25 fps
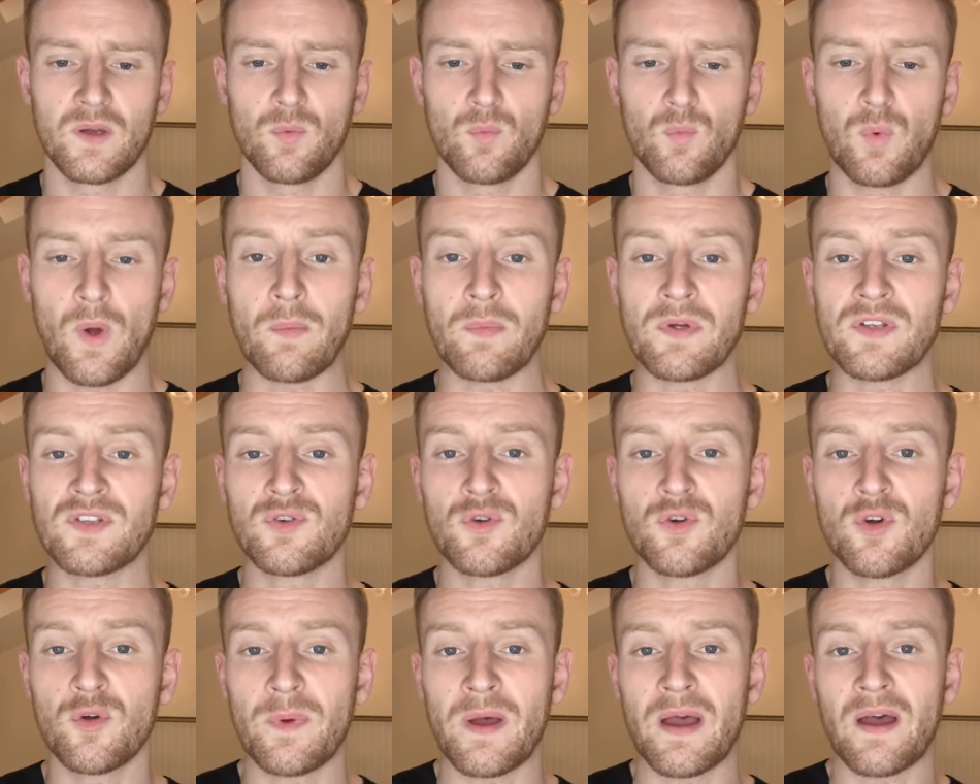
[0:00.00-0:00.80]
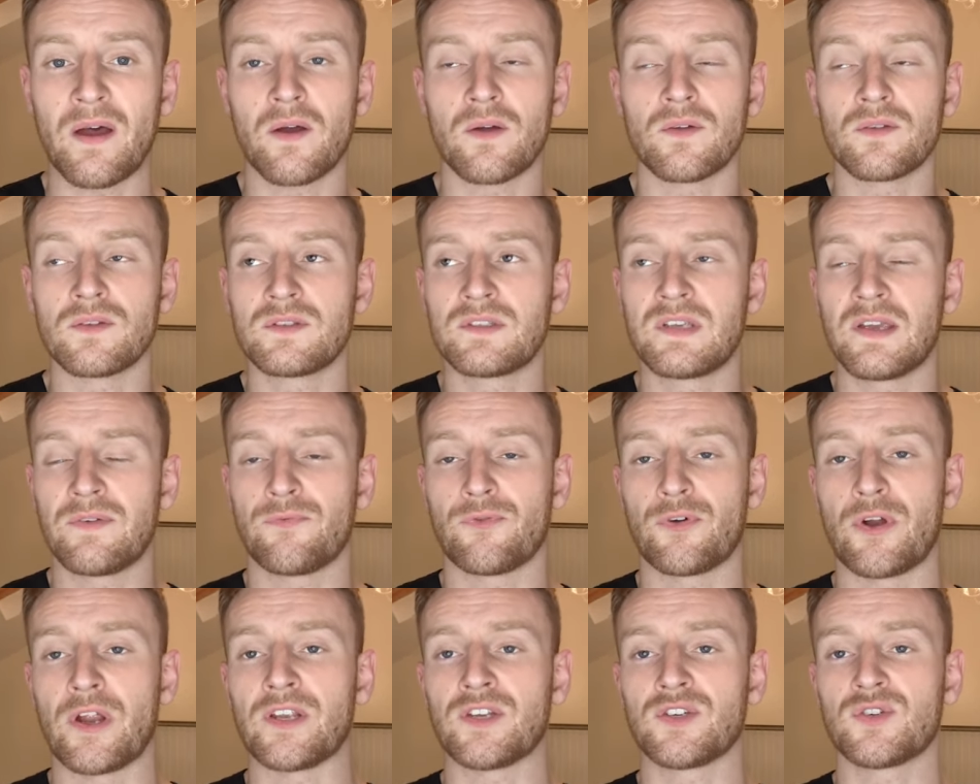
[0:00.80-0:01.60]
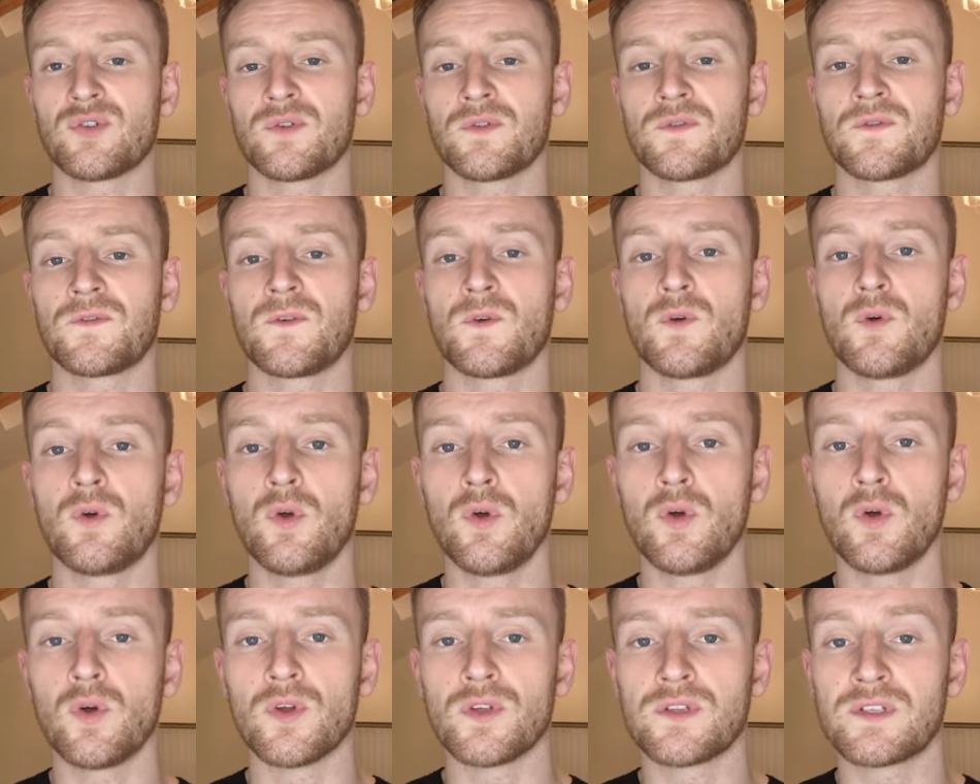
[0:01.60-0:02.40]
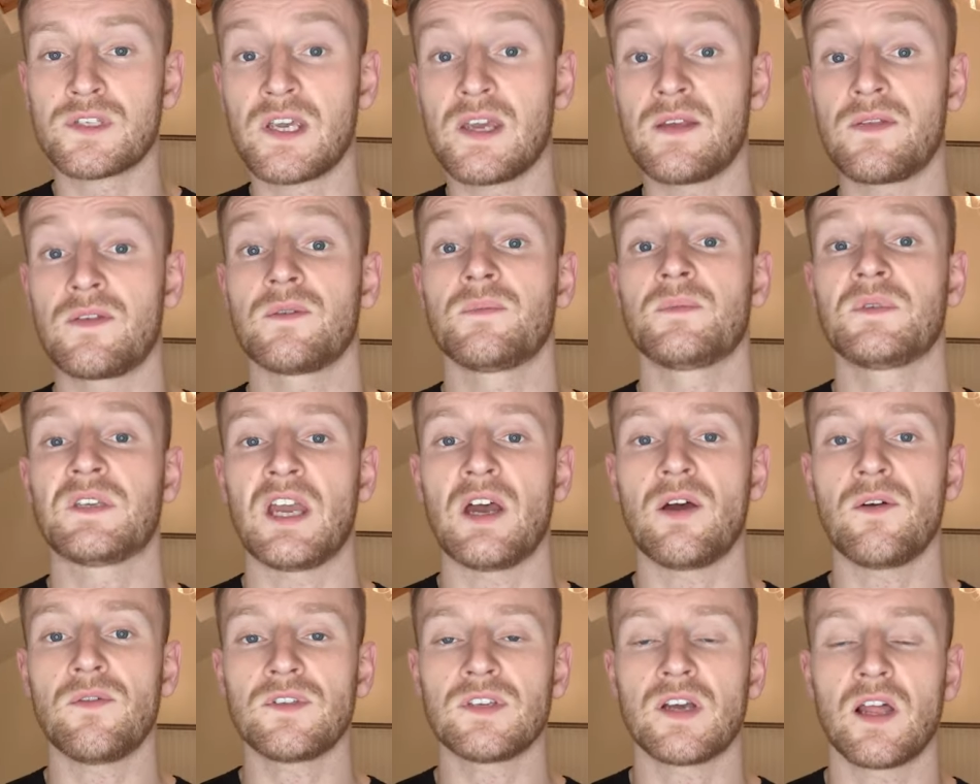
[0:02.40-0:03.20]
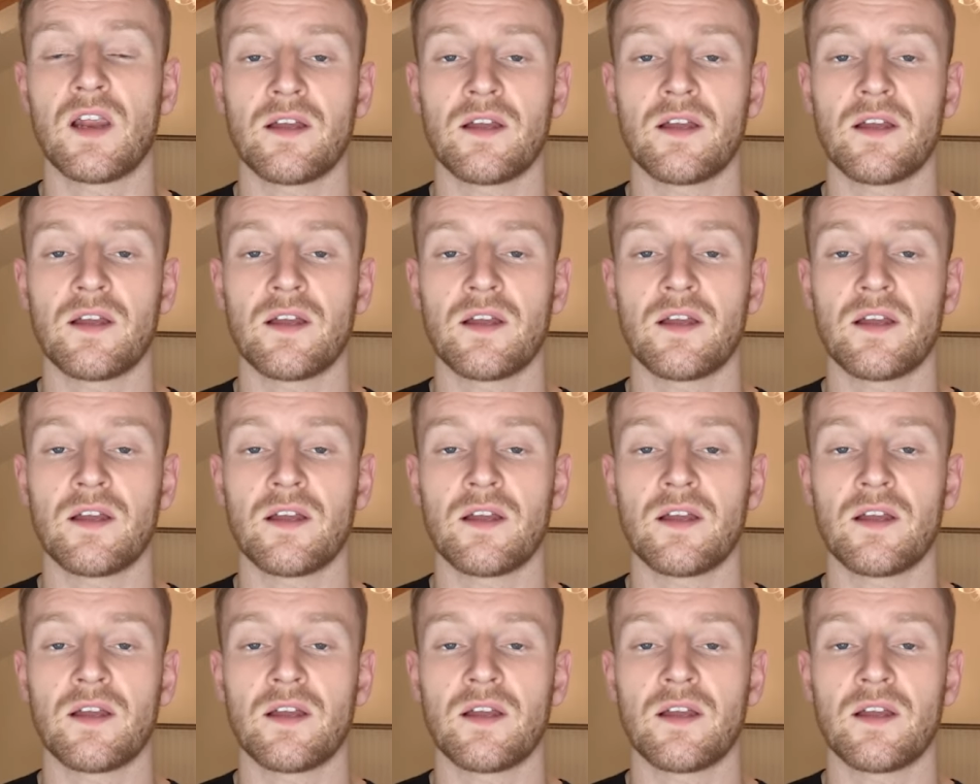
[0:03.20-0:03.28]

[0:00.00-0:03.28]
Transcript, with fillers: When we talk about differentials for teeth themselves,